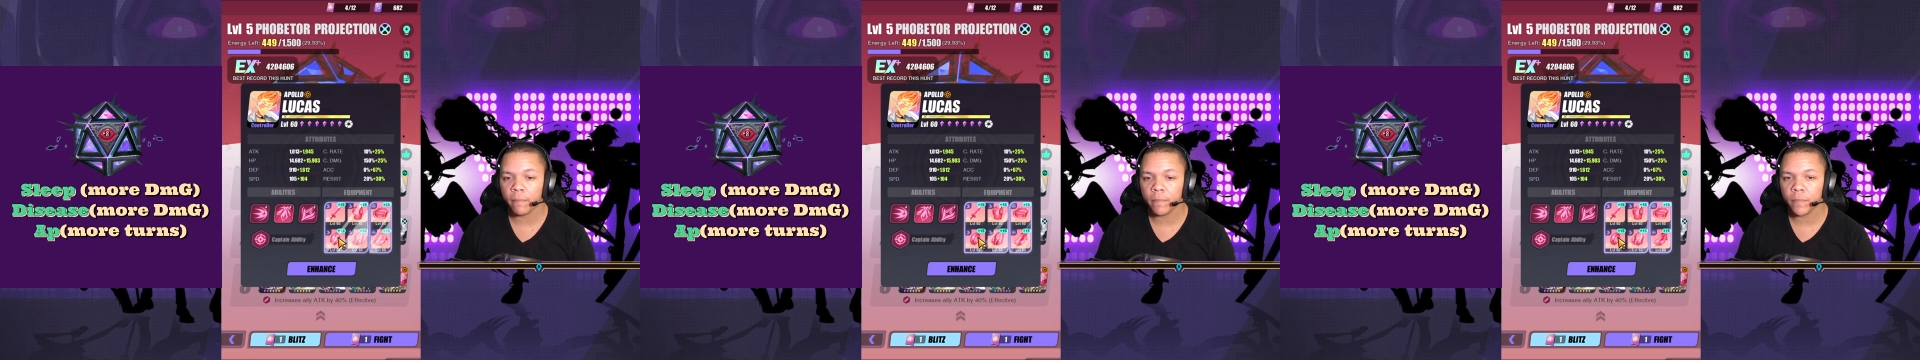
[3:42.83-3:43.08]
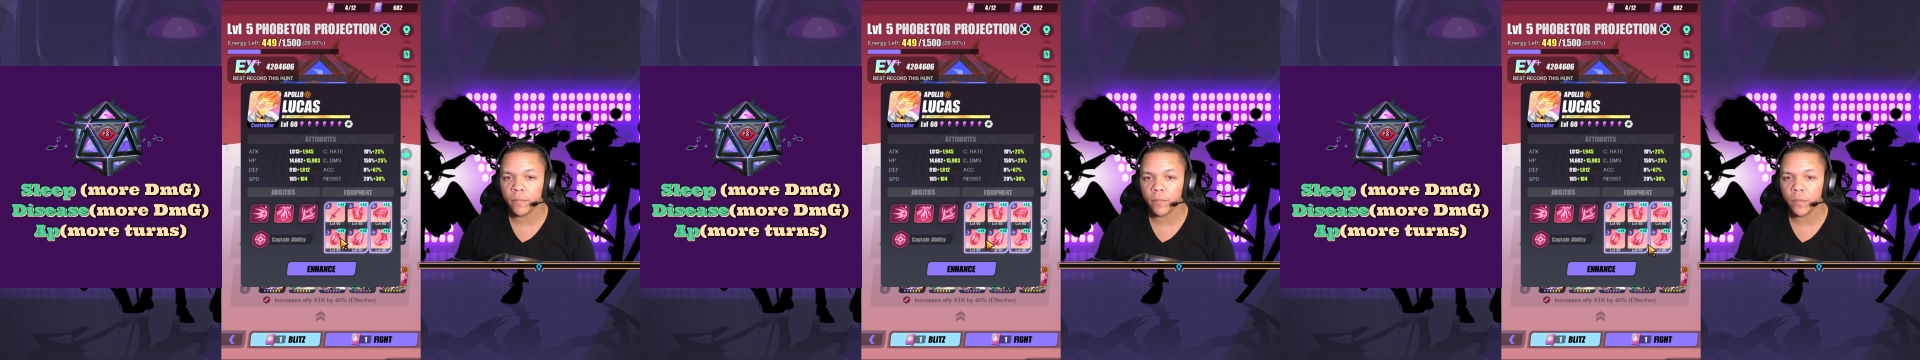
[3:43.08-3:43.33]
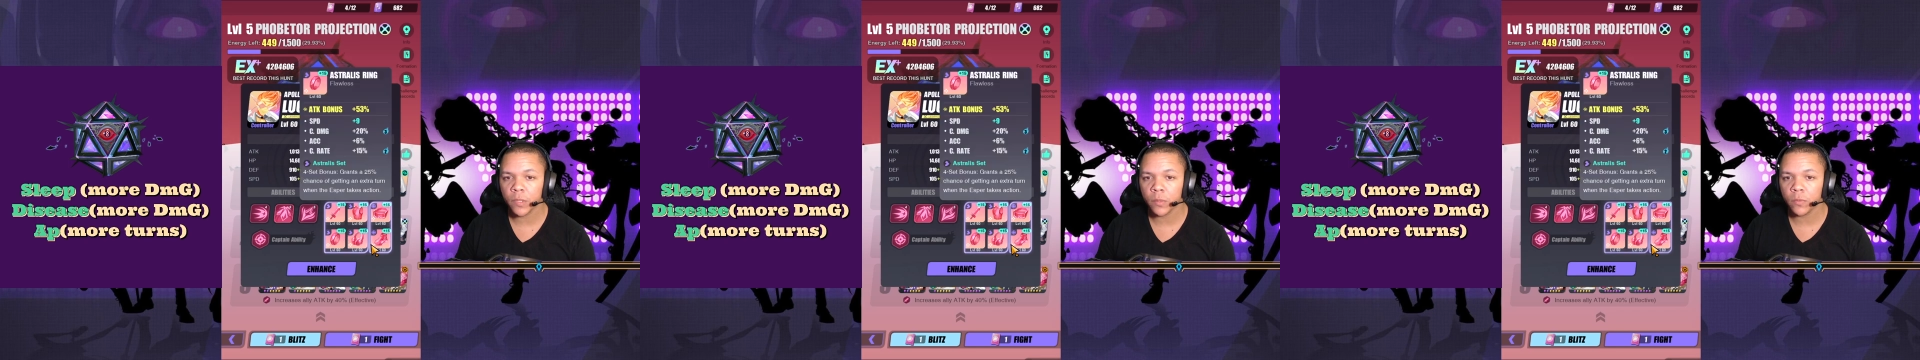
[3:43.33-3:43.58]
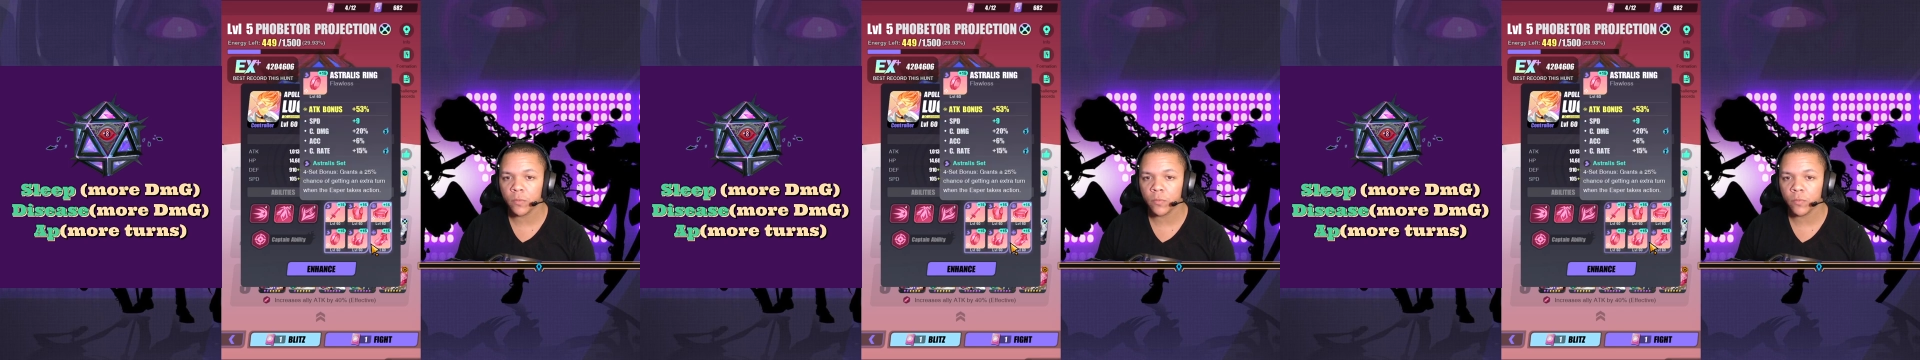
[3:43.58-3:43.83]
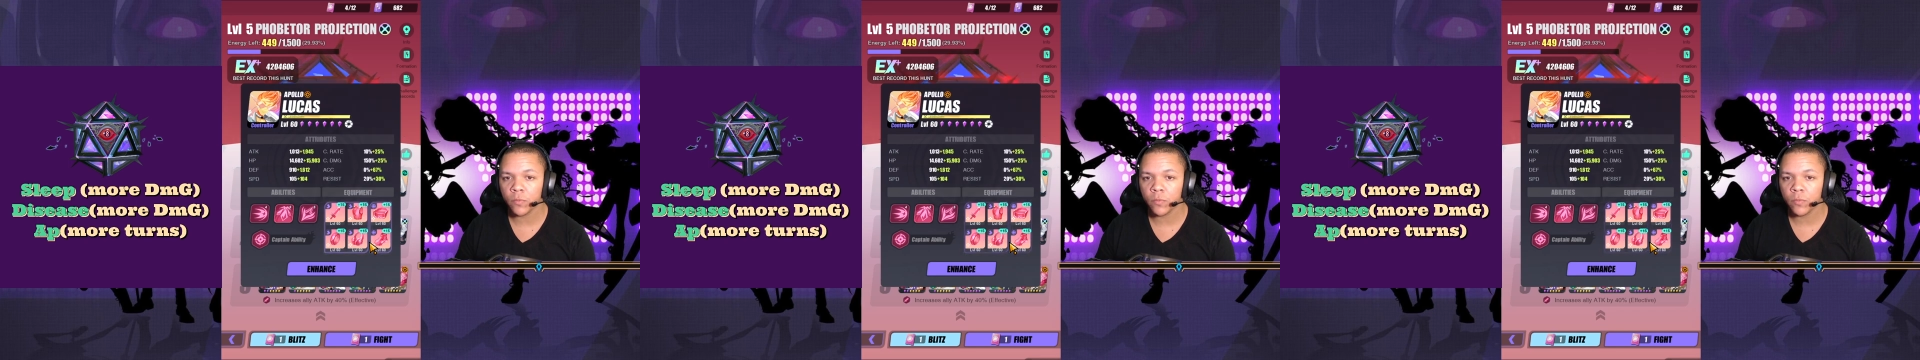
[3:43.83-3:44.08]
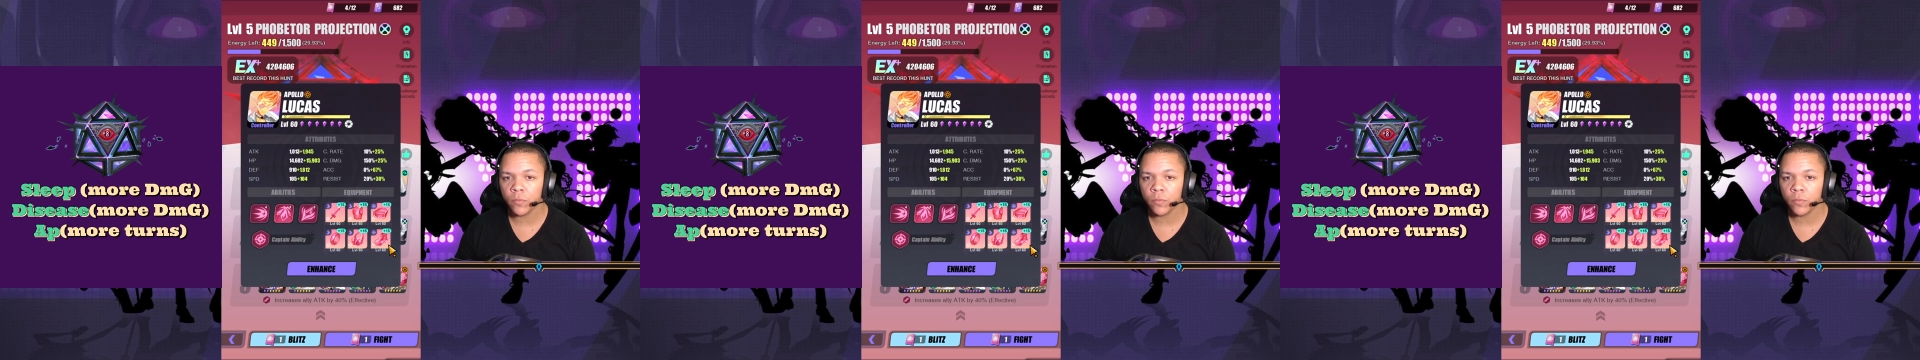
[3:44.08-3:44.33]

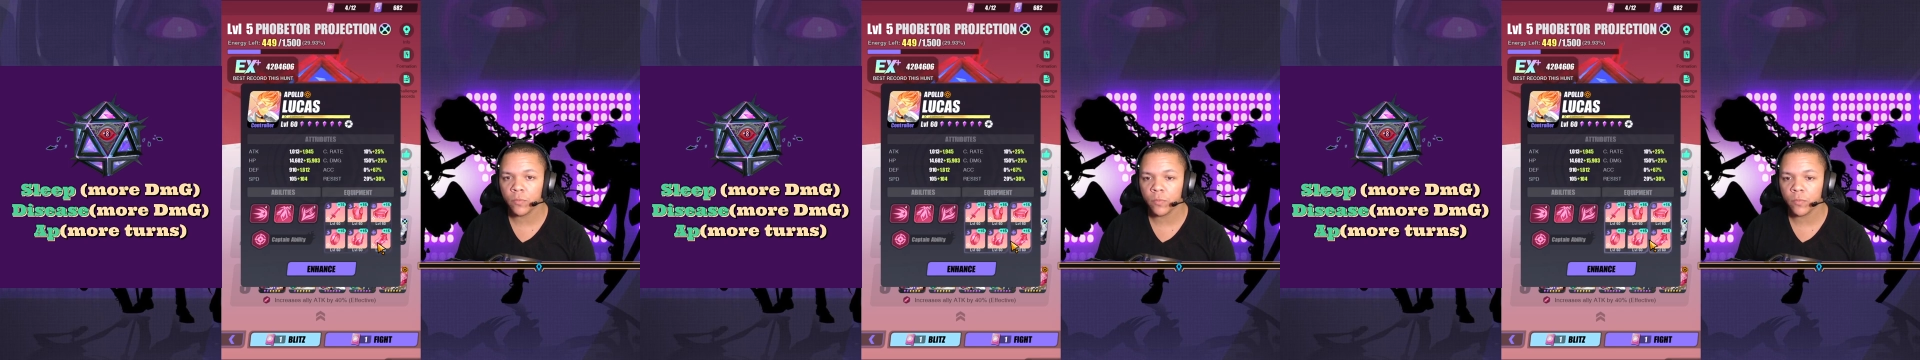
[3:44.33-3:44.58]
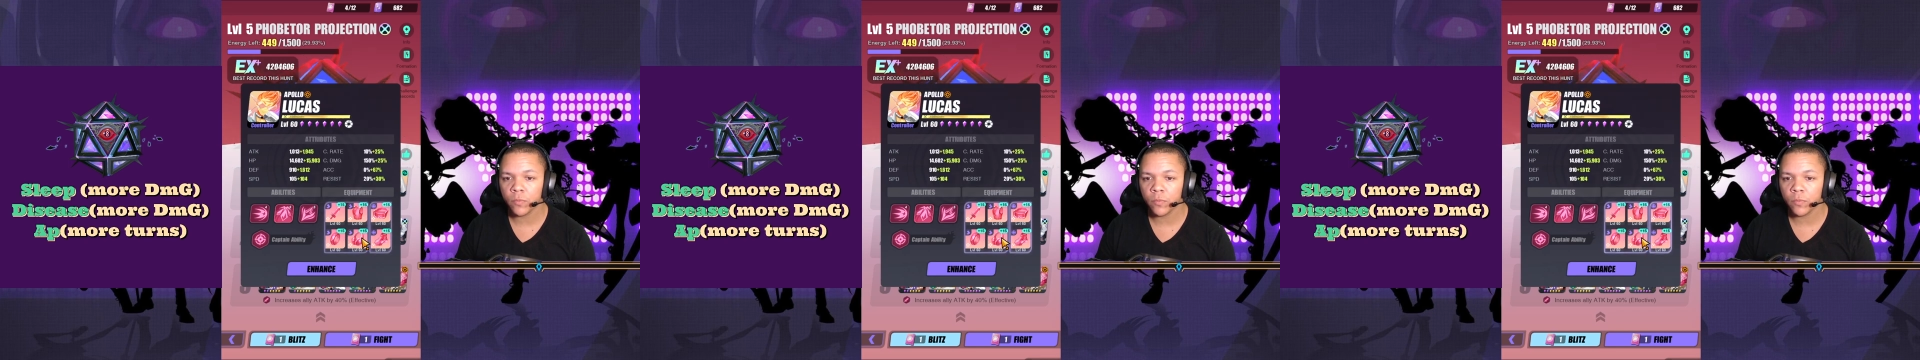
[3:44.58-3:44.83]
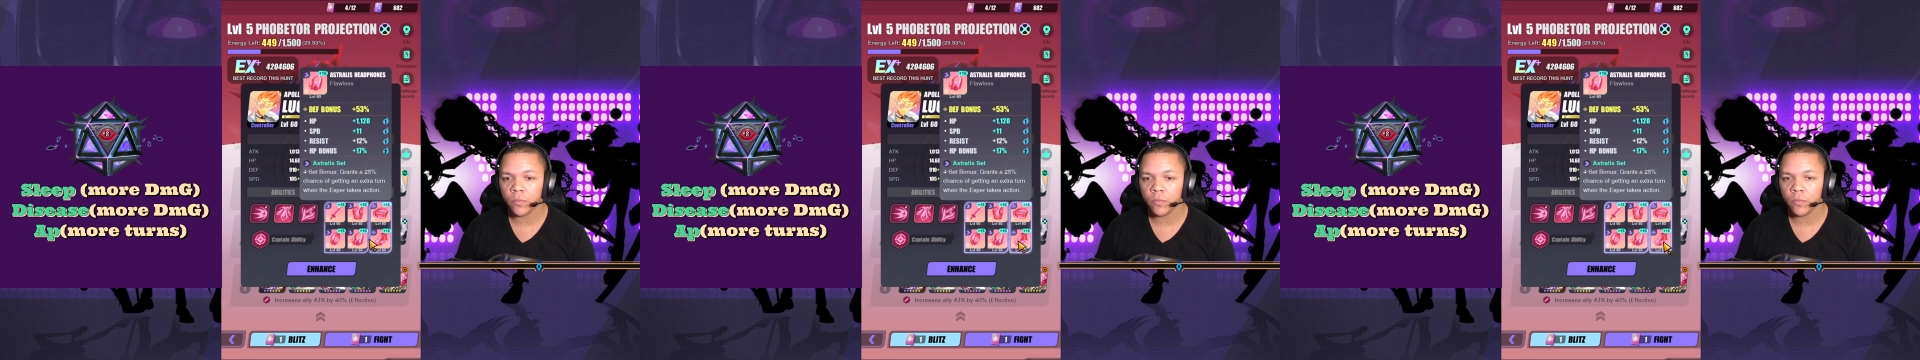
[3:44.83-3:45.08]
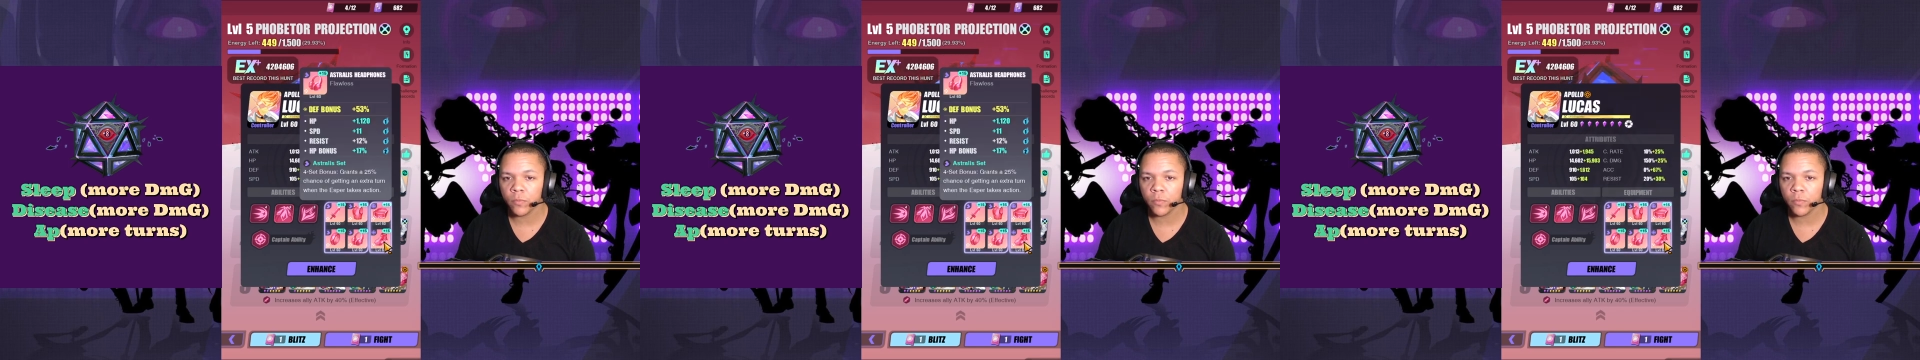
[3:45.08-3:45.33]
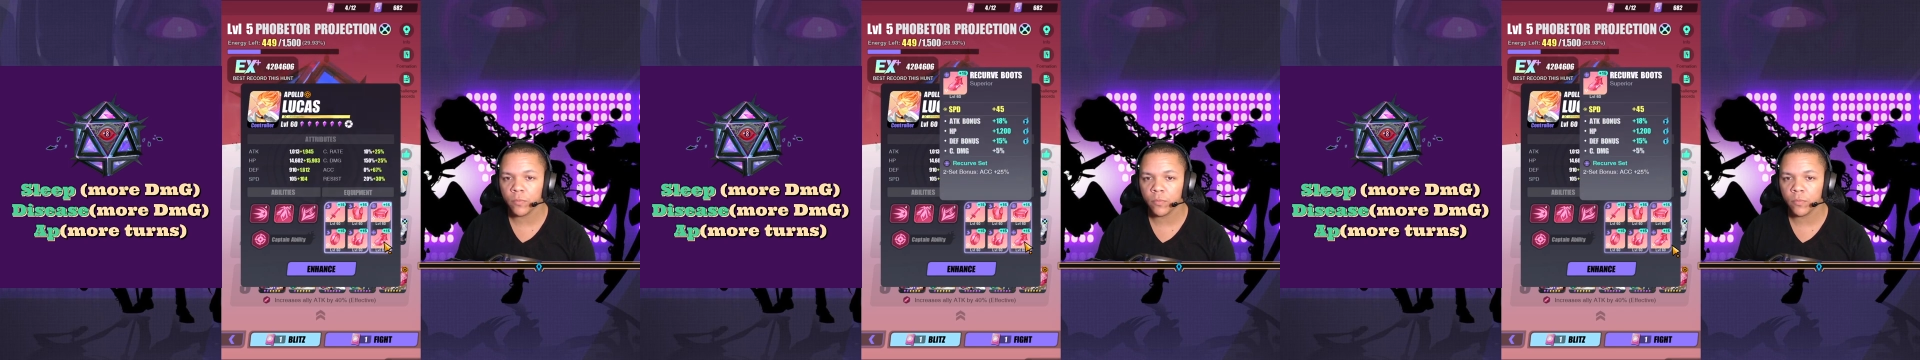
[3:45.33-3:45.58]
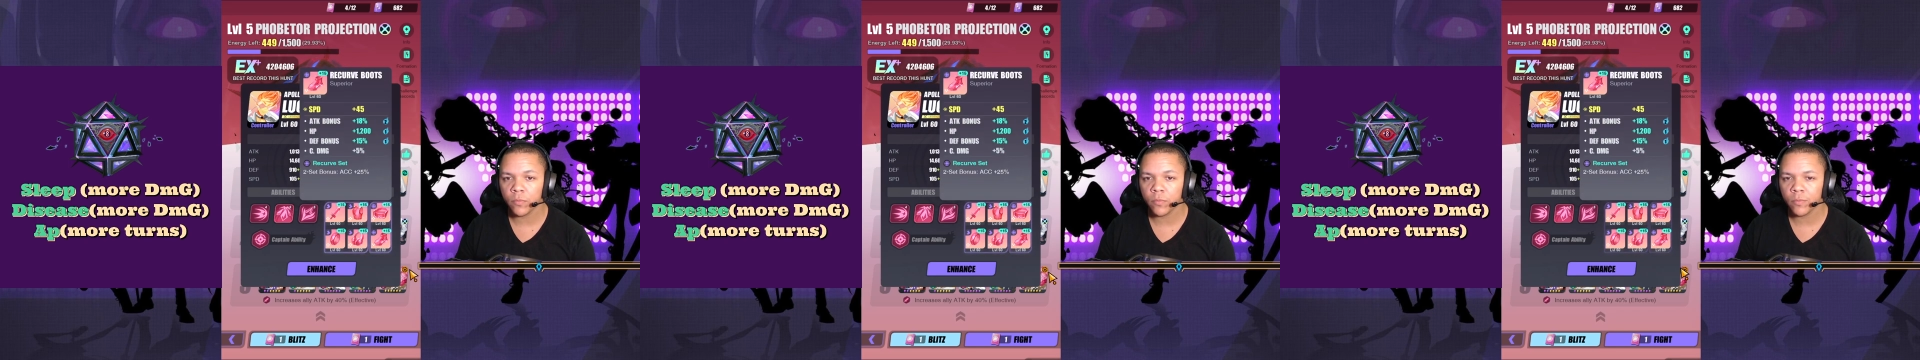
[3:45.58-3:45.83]
[no speech]